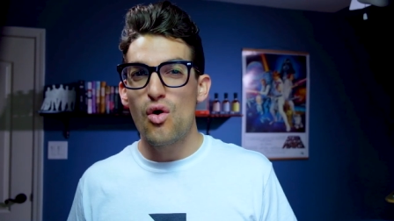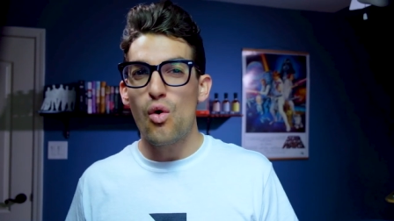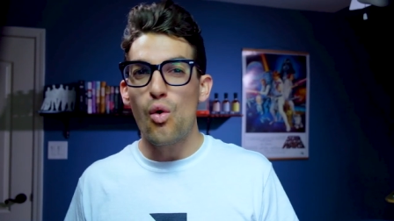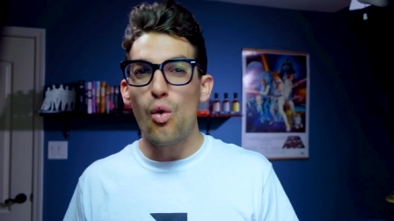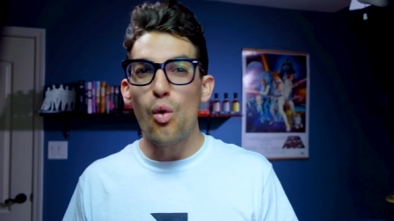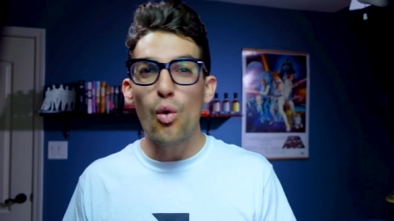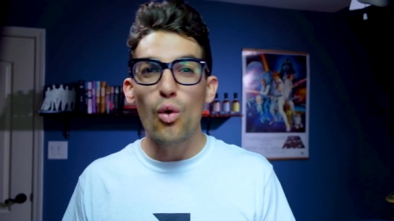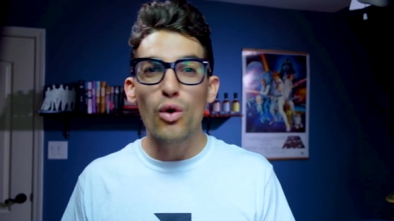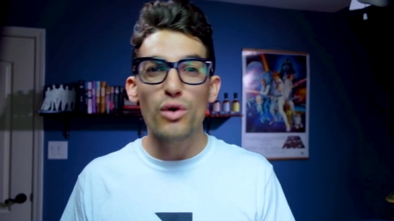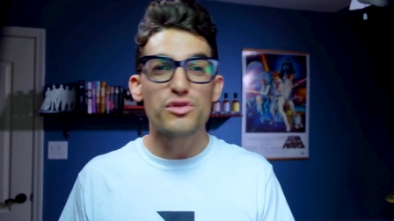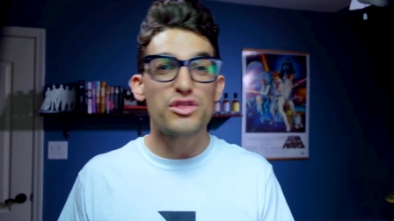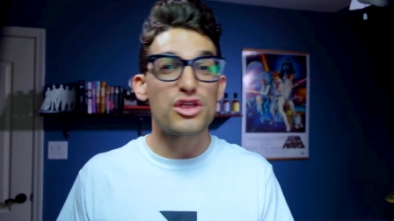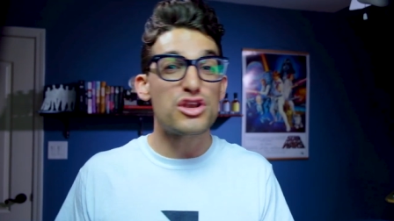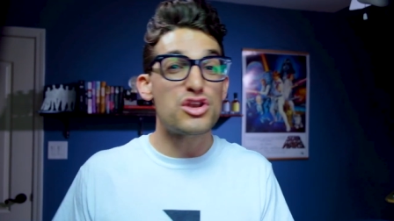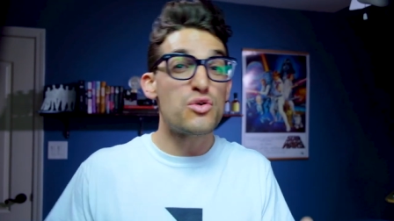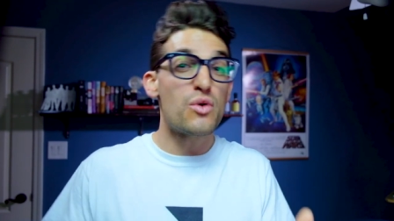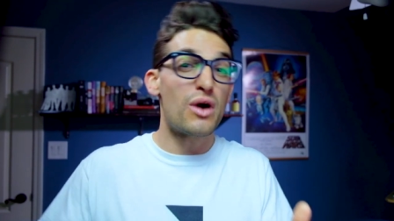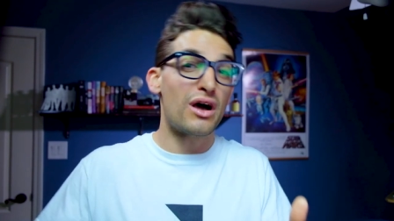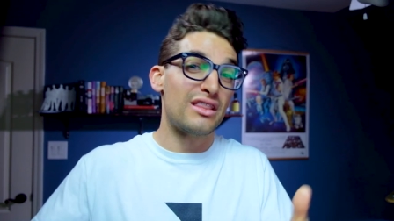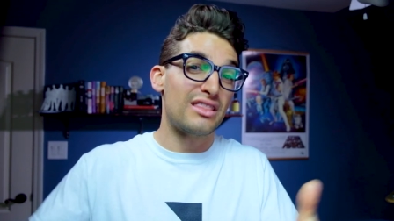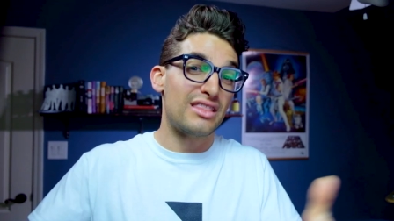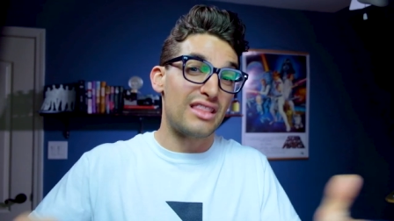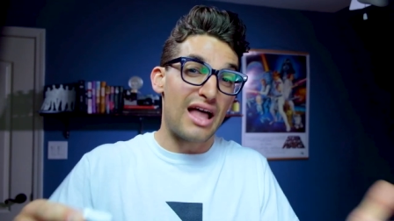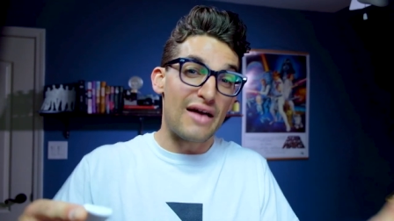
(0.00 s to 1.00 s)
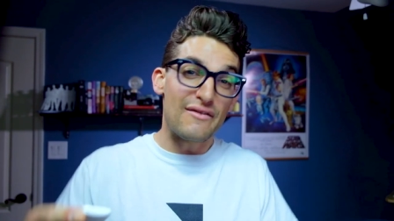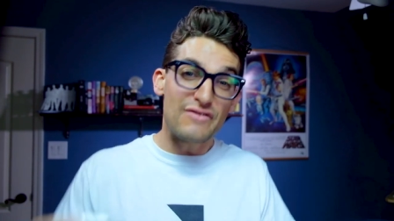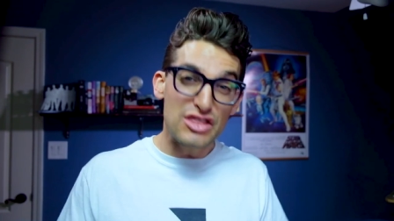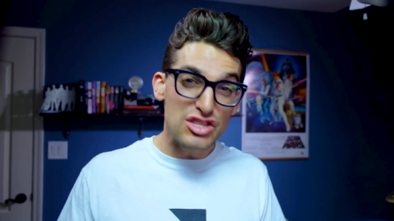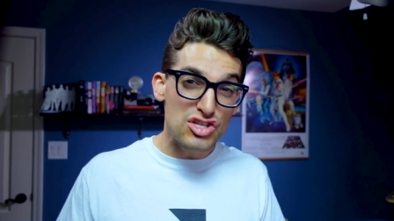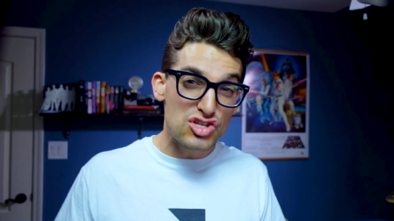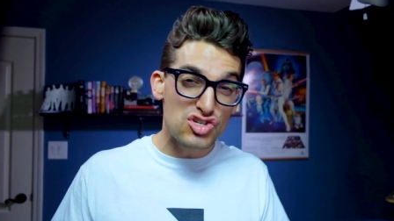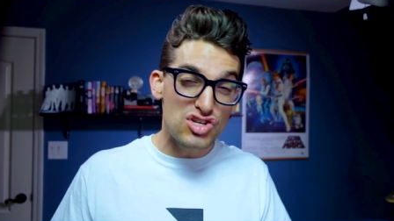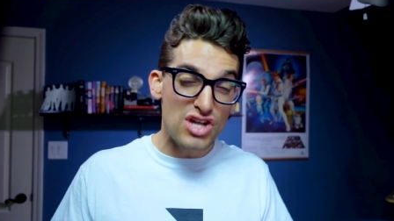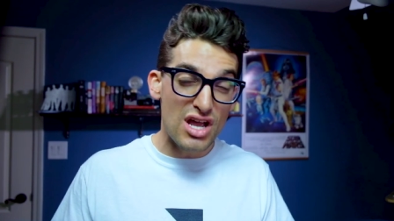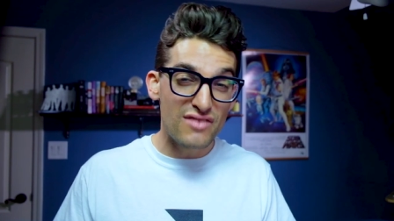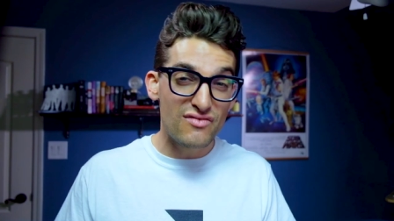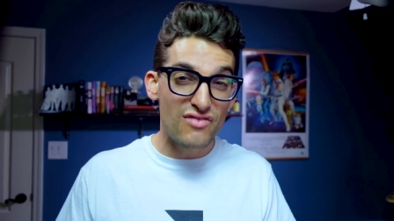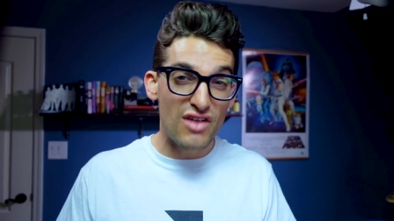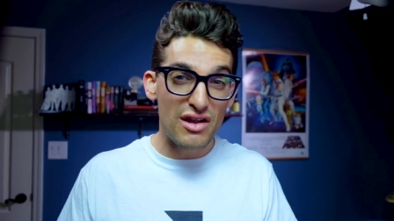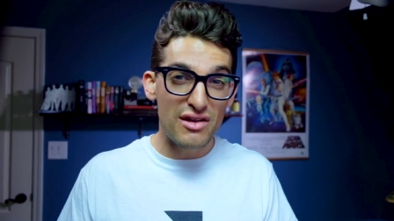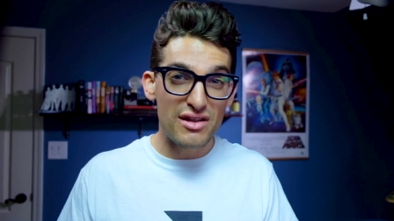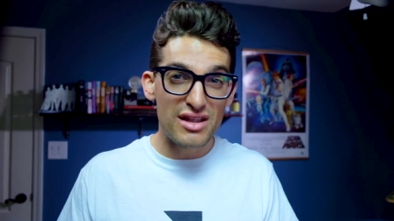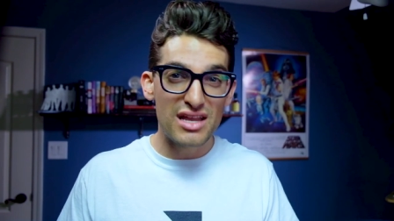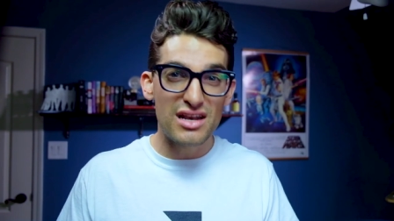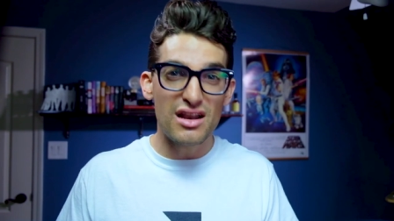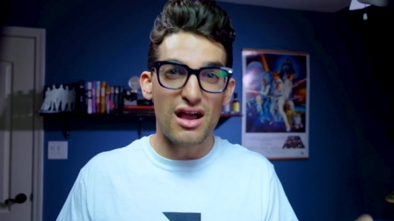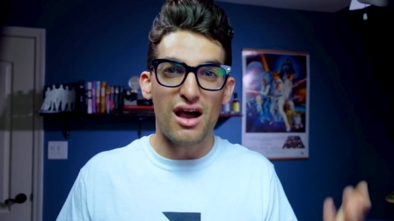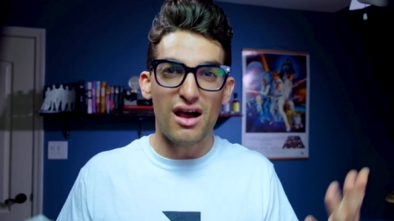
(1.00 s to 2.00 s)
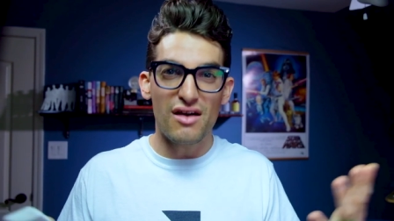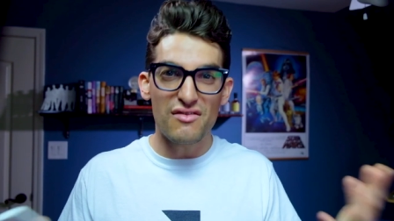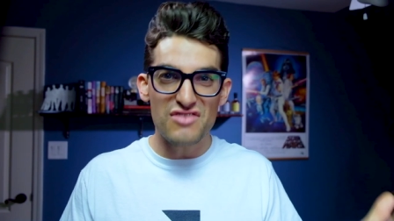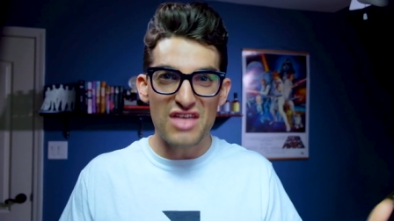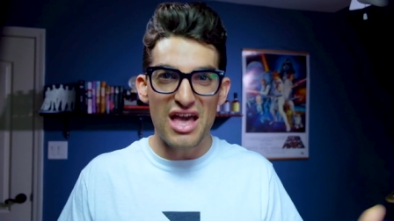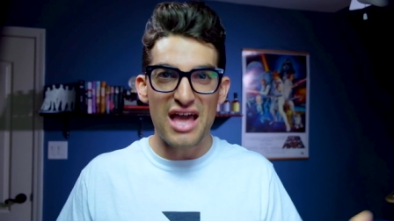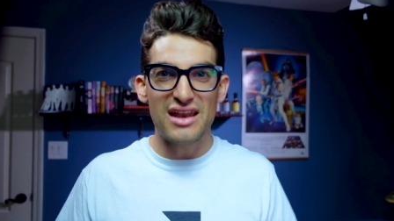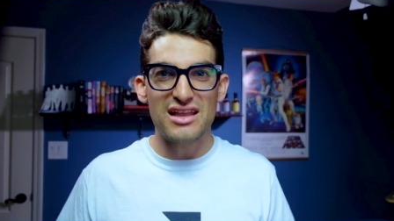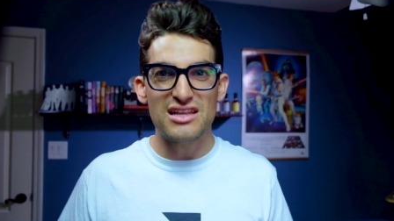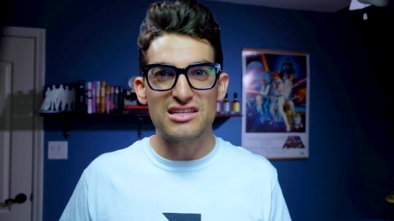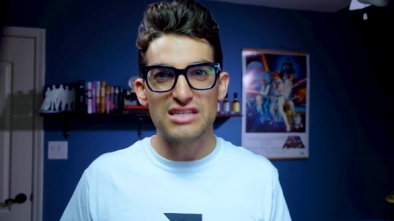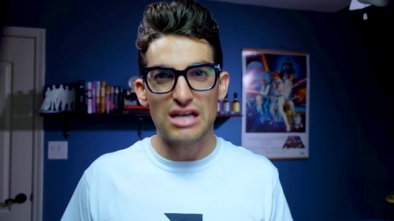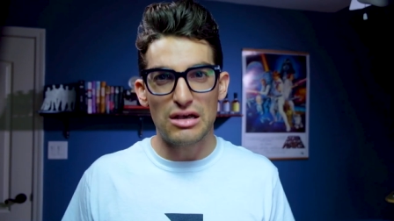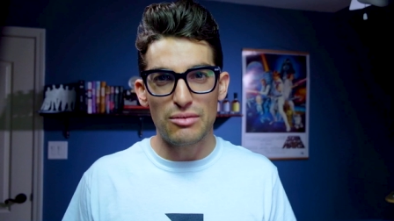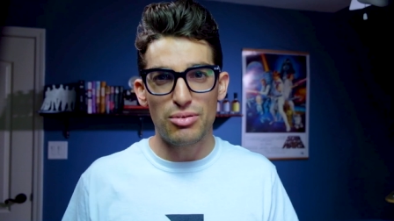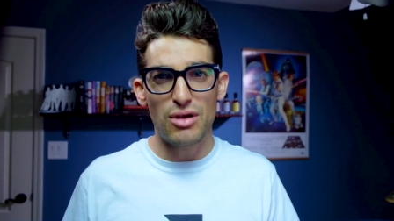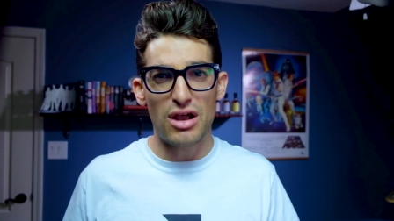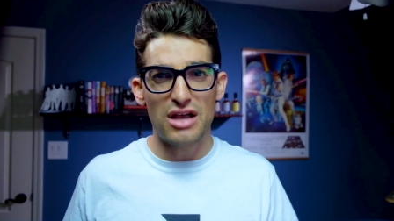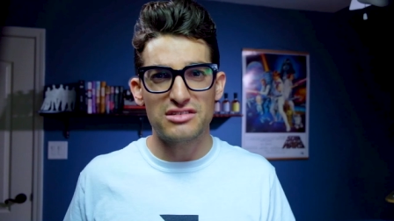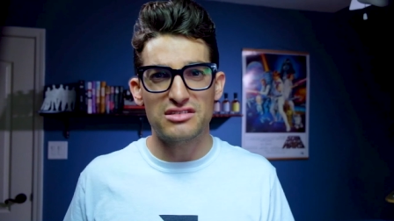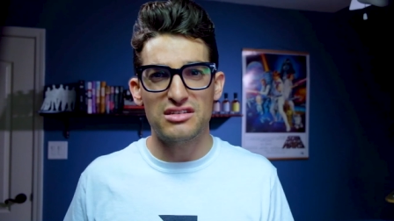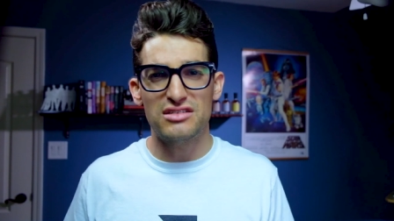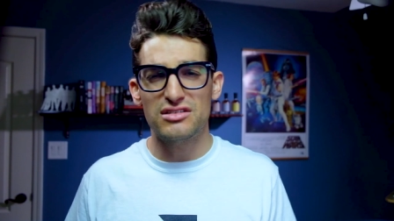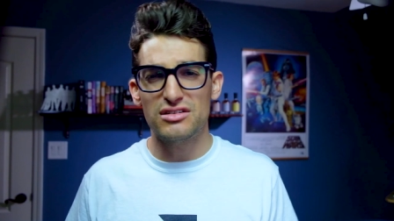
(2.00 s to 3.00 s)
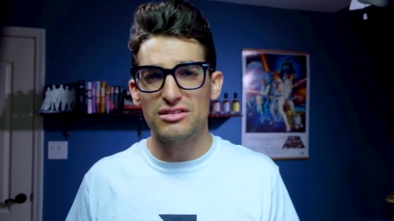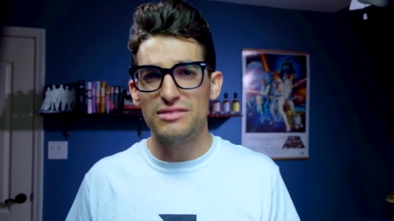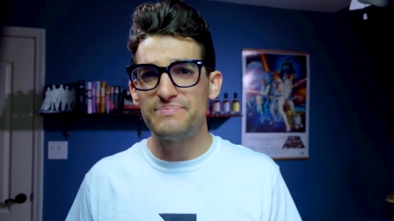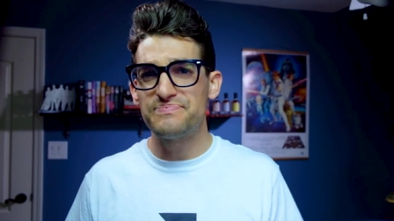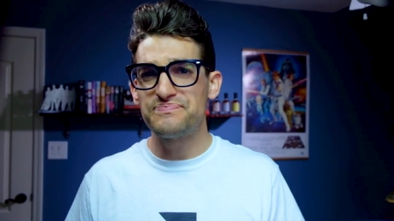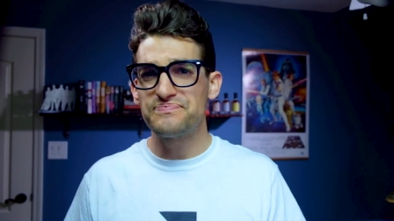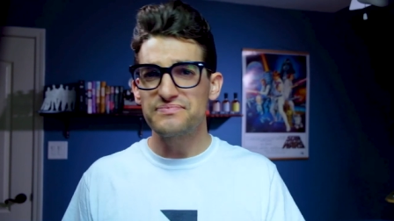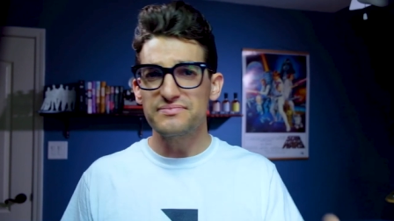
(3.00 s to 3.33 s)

or the new 11th gen variant of that Intel processor